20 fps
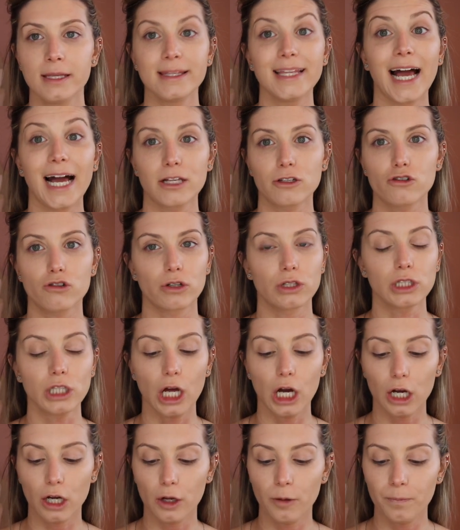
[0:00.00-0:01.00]
natural
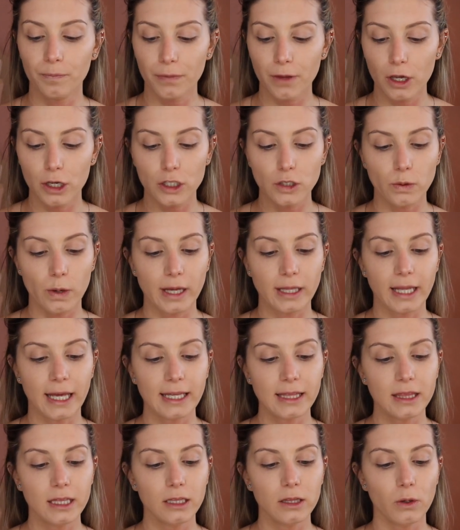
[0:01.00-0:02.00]
look. So I
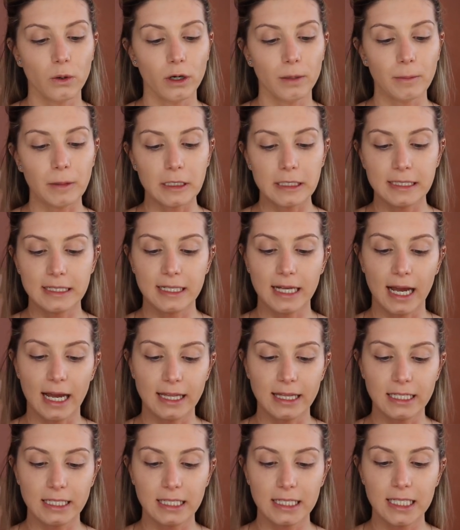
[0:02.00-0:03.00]
like the Laura Mercier.
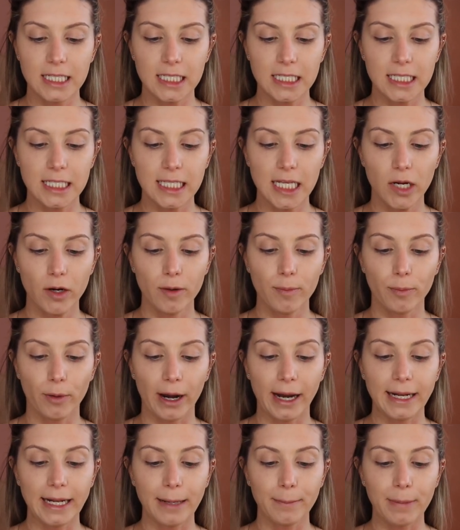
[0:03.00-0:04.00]
This is the Secret
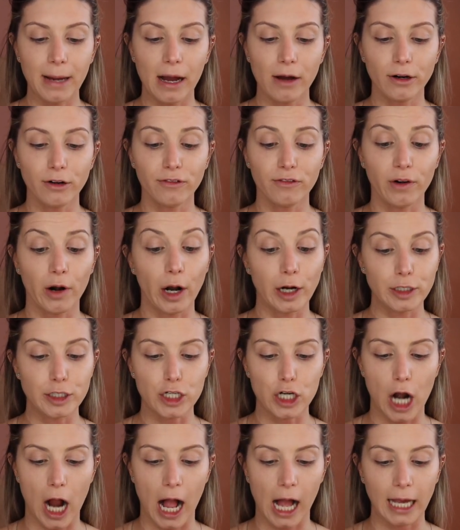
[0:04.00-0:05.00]
Brightening Powder for
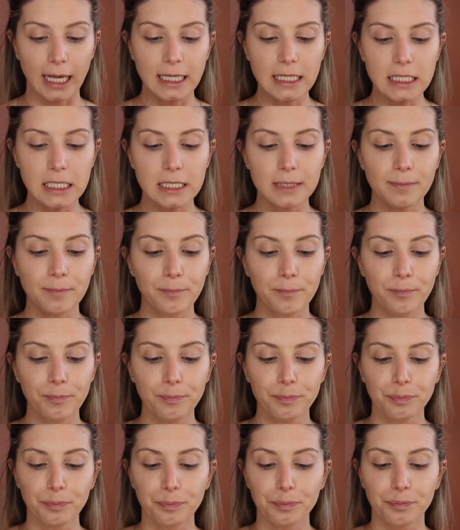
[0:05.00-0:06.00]
under eyes,
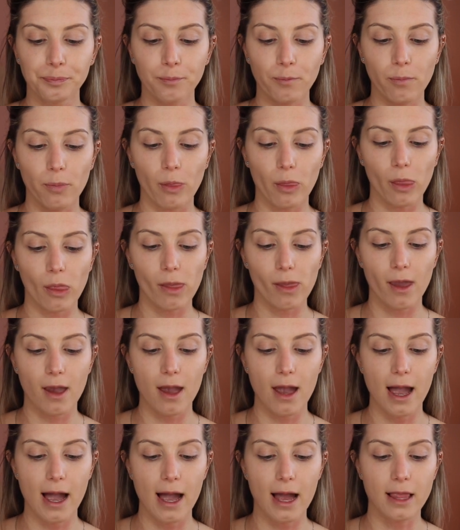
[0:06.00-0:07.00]

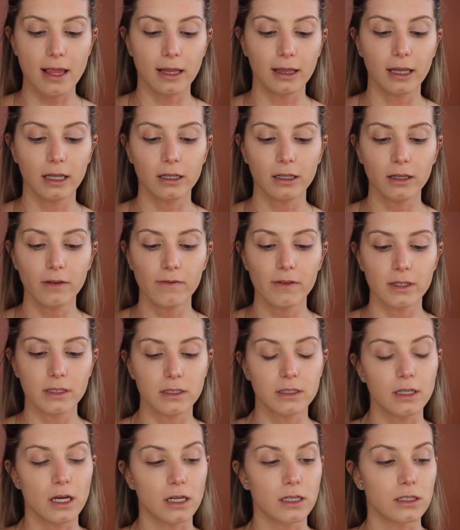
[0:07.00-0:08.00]
and a little of
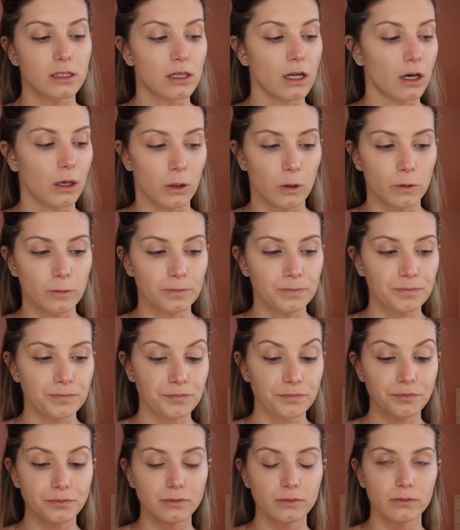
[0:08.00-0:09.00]
this does go
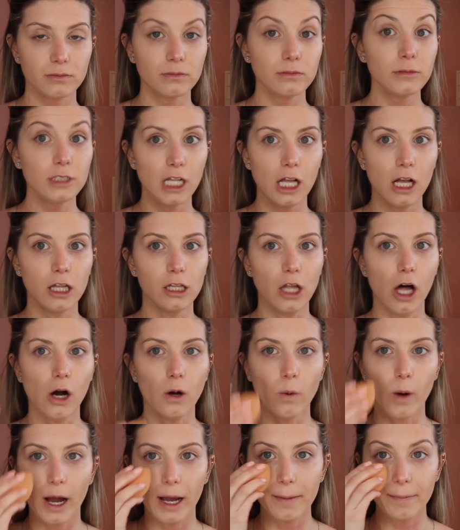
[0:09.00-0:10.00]
a
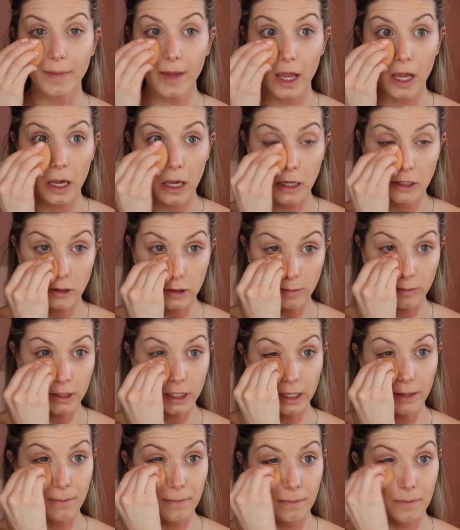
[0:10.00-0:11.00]
long way. So I'm just
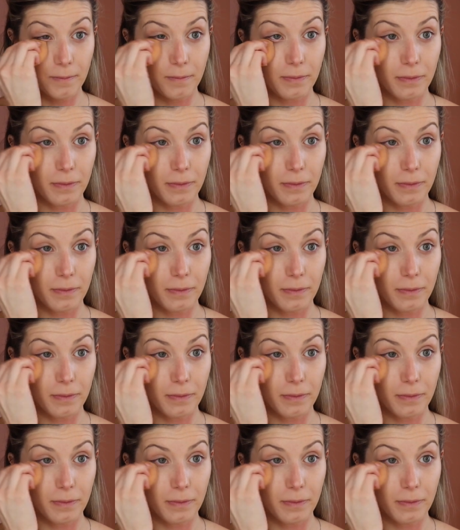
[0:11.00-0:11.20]
going to